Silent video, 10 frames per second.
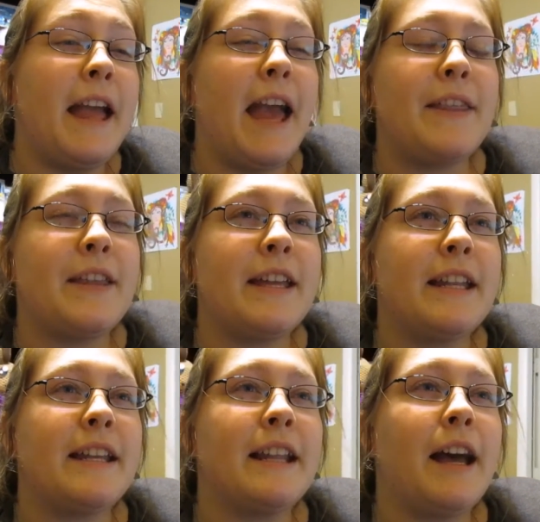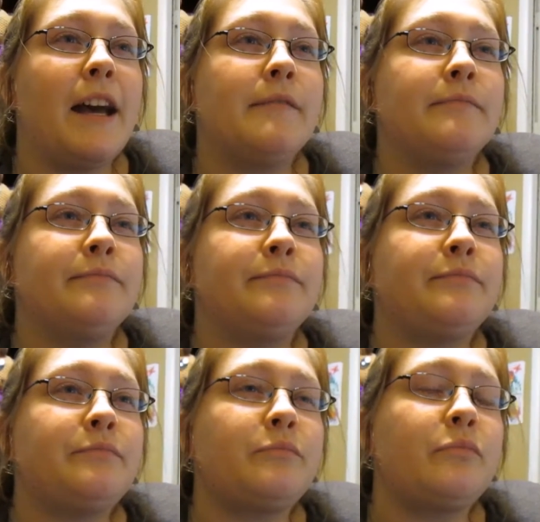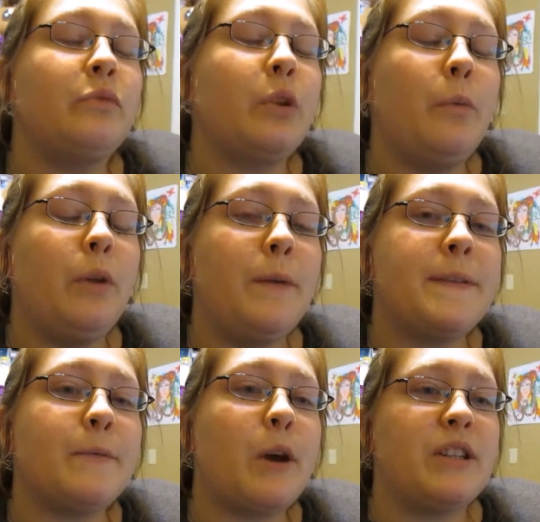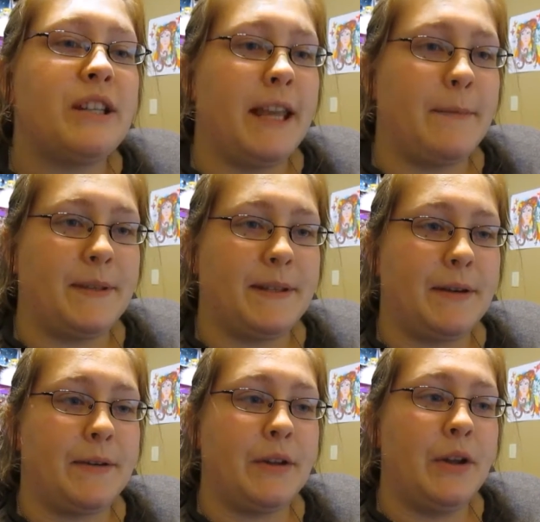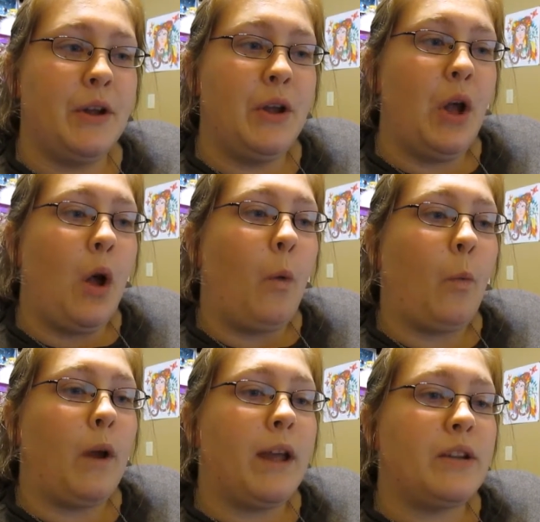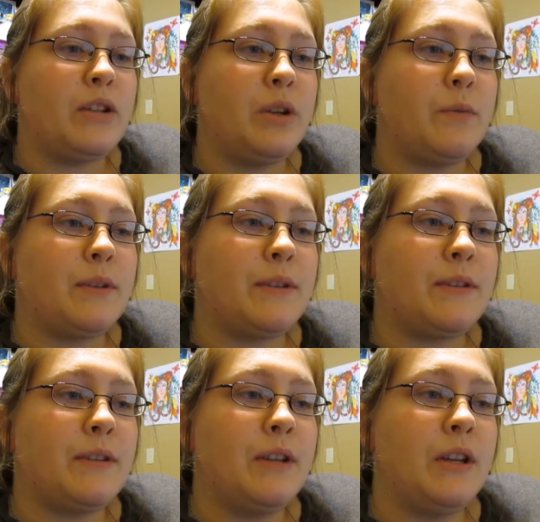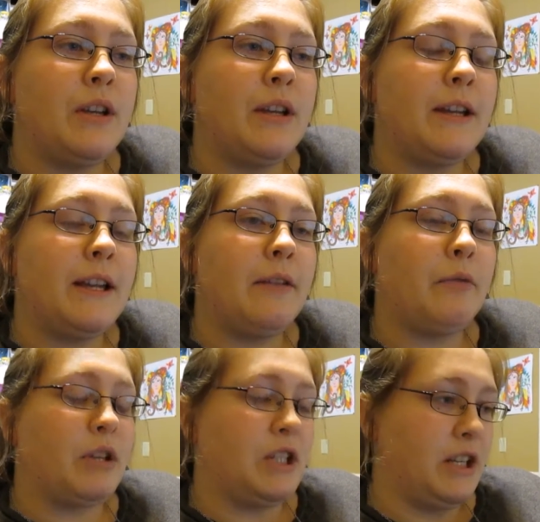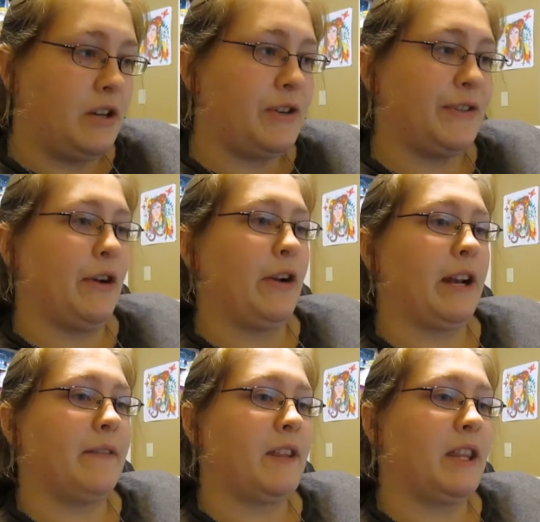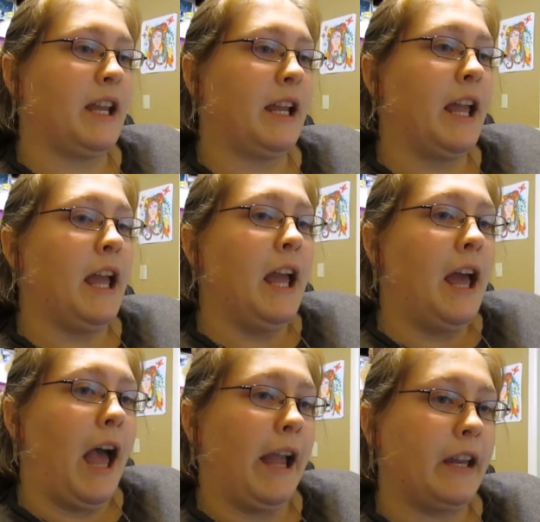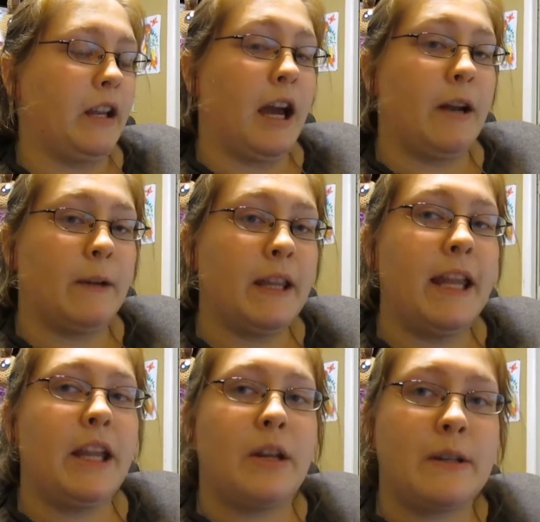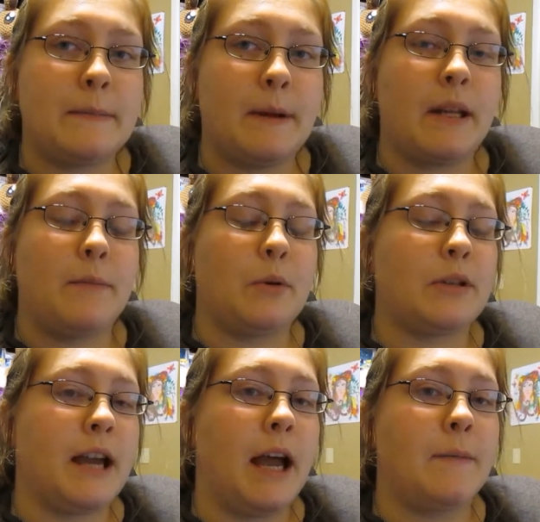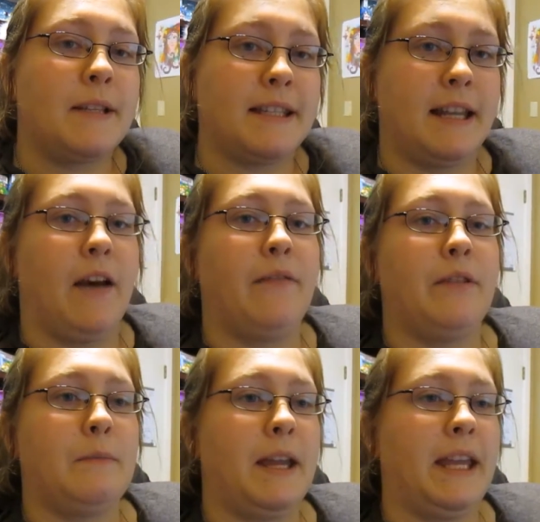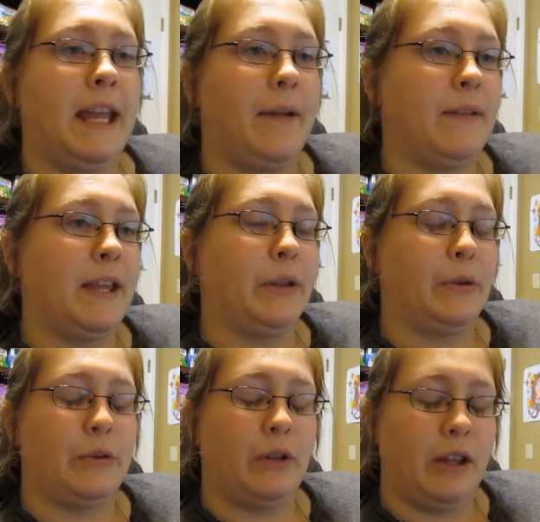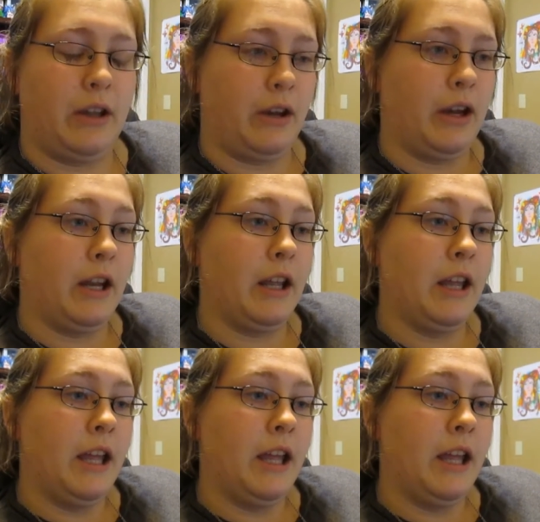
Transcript: And then um, when I was watching the episode, when she was, when she did her song and everything, I could kind of relate, you know, spending more time and stuff and making everything look really good